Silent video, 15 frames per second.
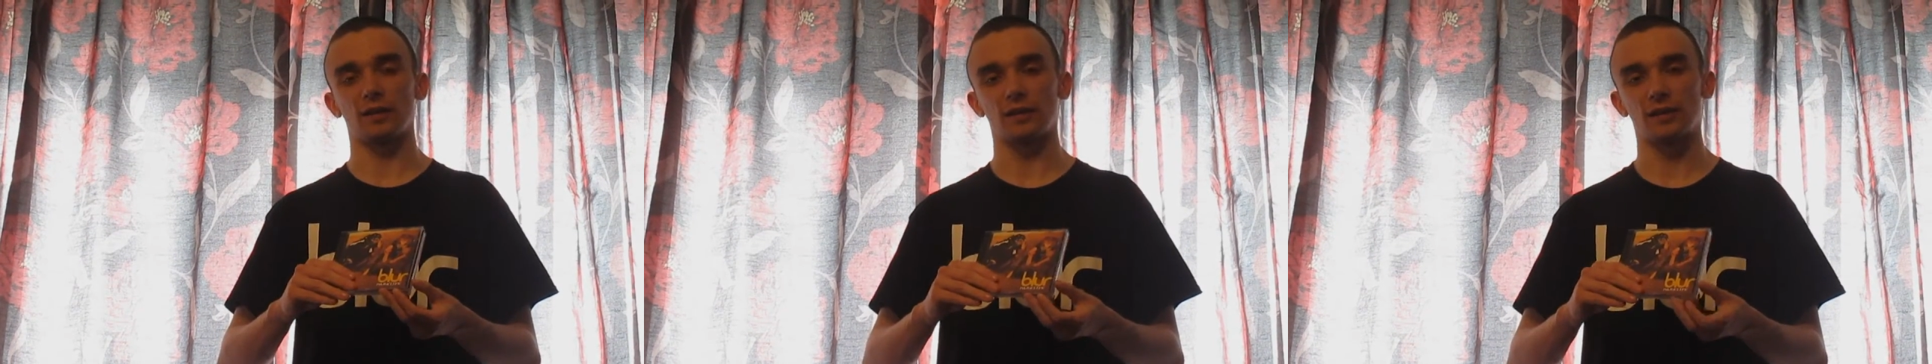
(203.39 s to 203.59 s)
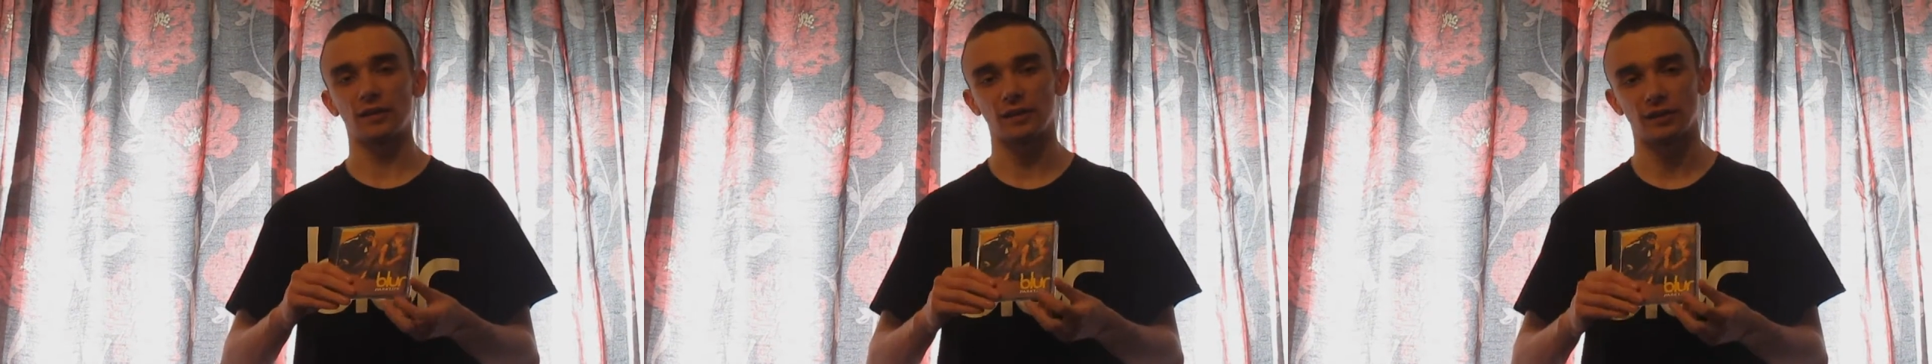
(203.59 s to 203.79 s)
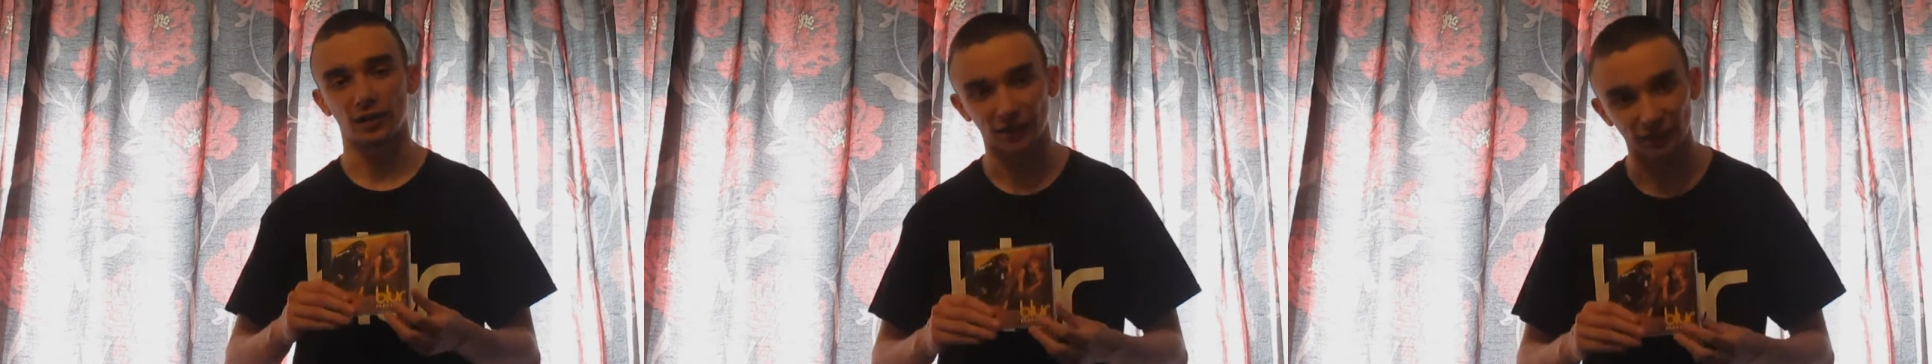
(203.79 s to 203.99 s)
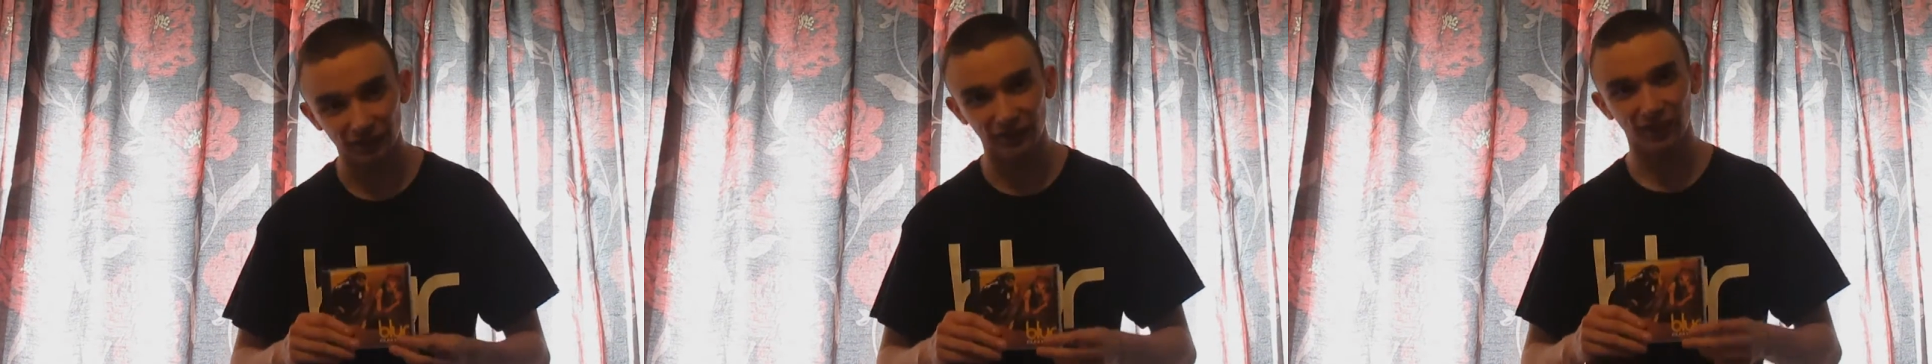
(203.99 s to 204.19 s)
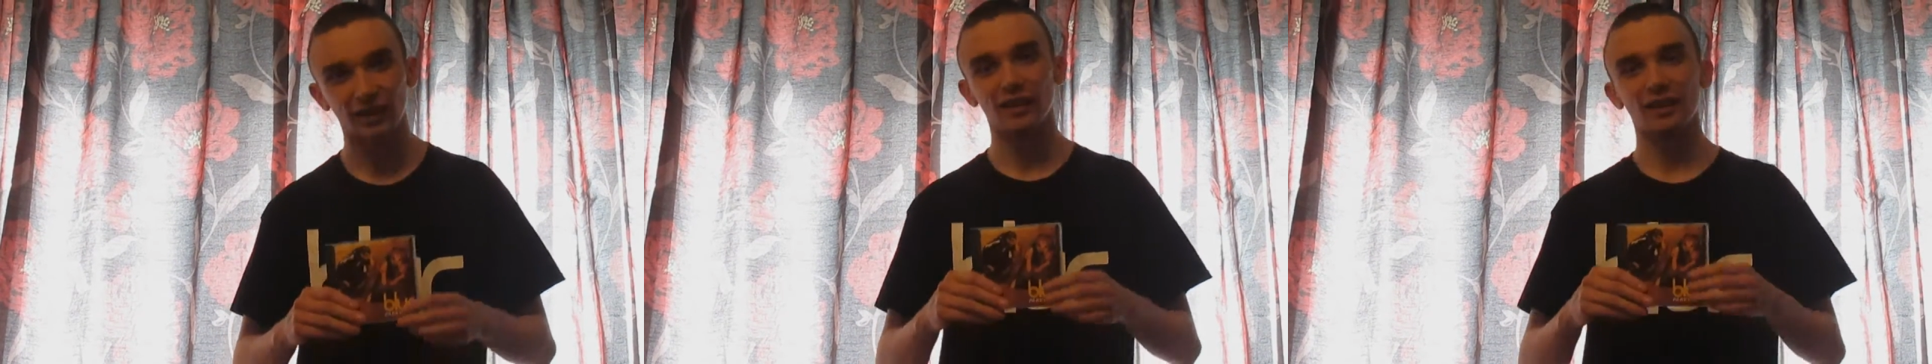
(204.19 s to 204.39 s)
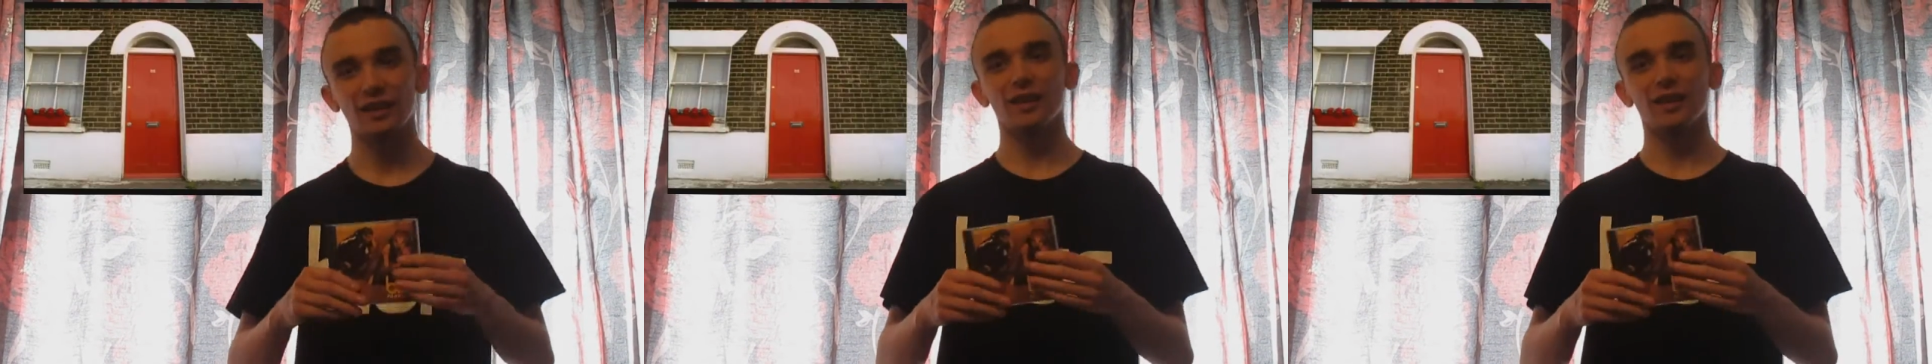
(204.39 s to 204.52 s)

assistant